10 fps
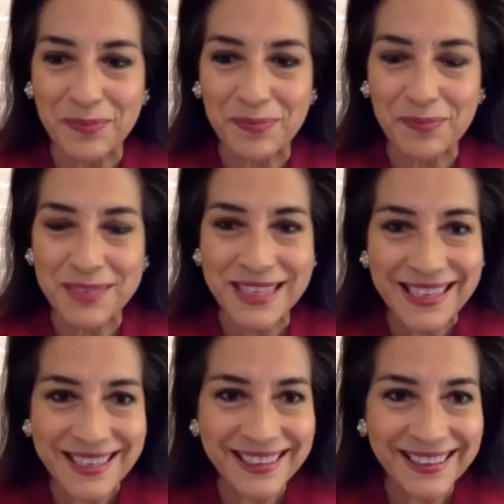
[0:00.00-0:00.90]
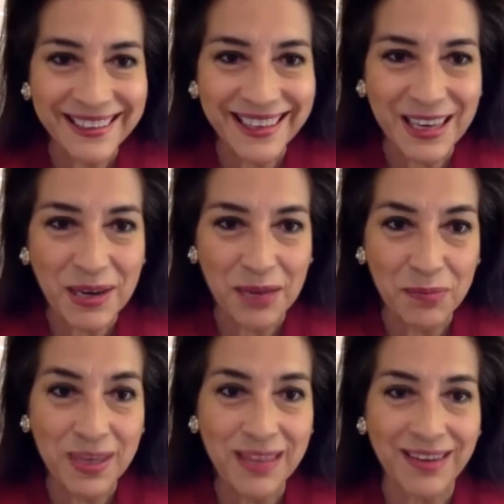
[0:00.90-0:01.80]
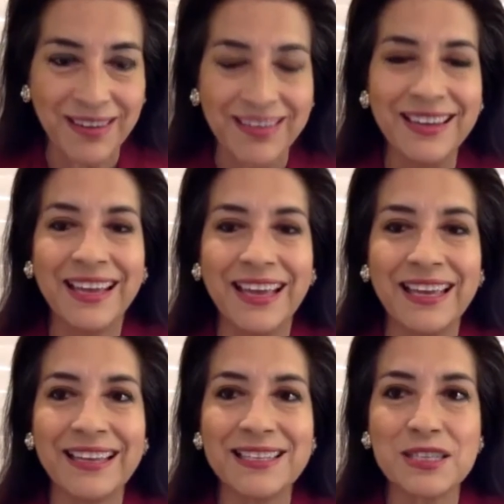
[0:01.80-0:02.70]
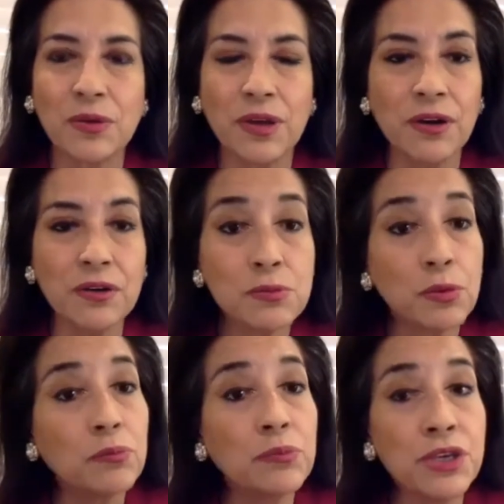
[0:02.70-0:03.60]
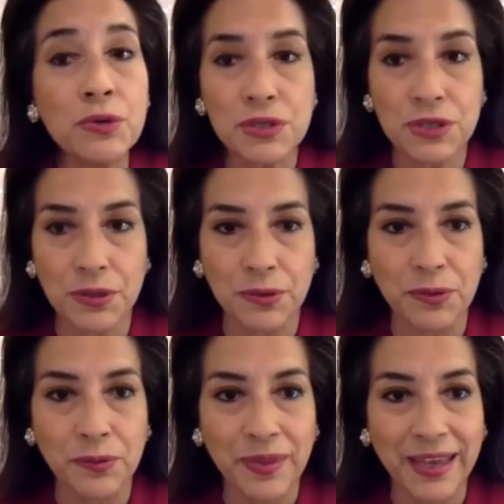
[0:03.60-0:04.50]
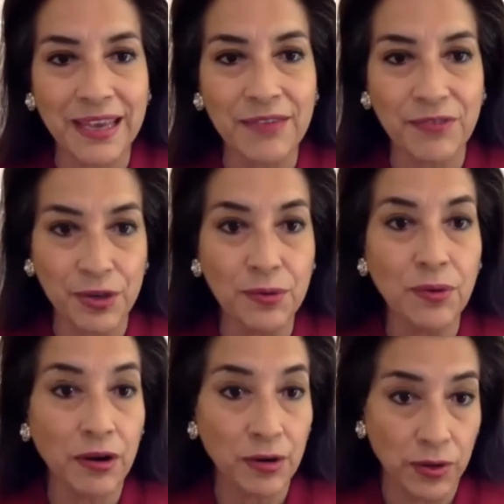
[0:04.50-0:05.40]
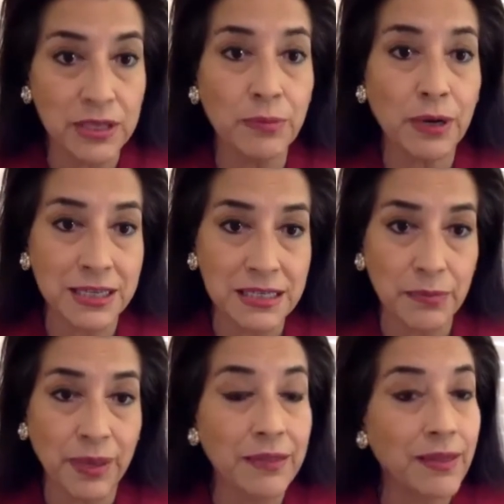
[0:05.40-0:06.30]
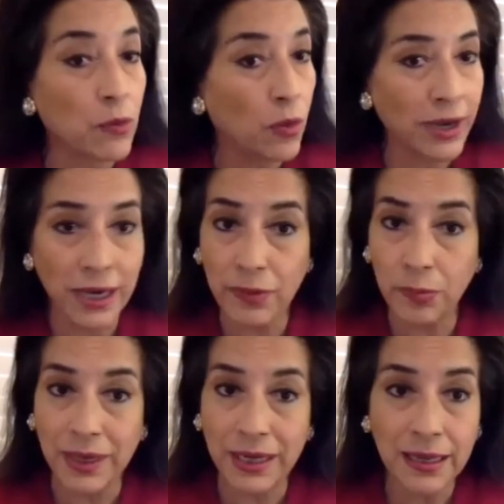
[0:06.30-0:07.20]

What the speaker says: seat and be there. And so the host will mute you. If you are going to participate and they want everybody,